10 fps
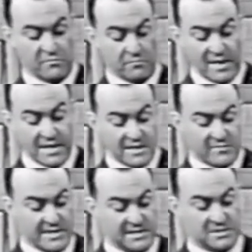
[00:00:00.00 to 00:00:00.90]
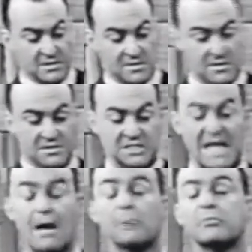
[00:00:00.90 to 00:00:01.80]
Many of these
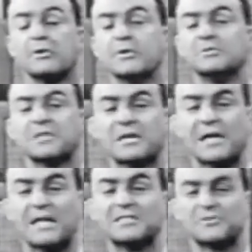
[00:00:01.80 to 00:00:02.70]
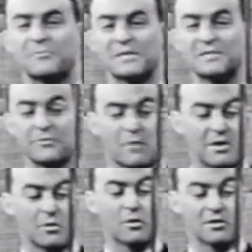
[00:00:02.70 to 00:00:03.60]
sound-producing instruments, if we want
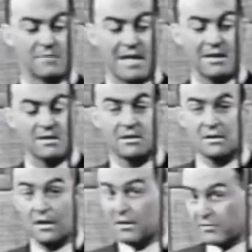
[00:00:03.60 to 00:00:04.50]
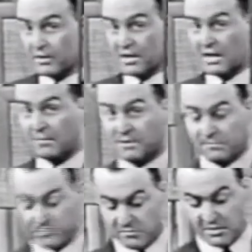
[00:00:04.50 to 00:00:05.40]
to call them that, are very common,
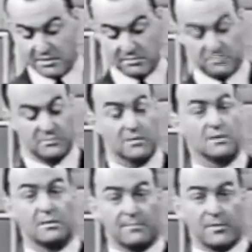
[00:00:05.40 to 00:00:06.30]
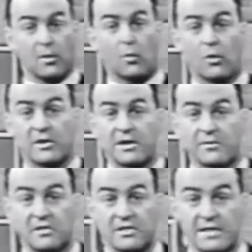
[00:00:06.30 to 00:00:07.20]
very
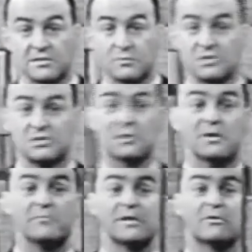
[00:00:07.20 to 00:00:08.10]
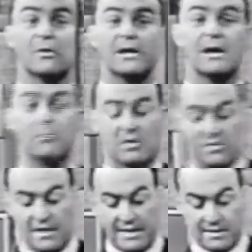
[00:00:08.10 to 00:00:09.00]
ordinary things which we've been growing up with,
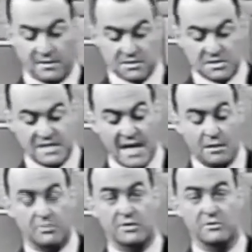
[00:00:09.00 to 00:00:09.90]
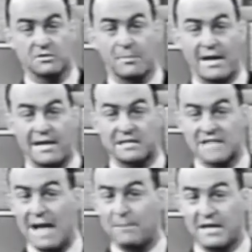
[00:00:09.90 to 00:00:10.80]
like sound produced by
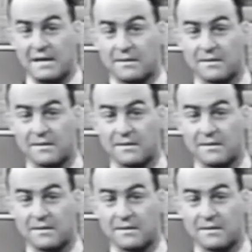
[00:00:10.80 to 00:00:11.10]
tapping.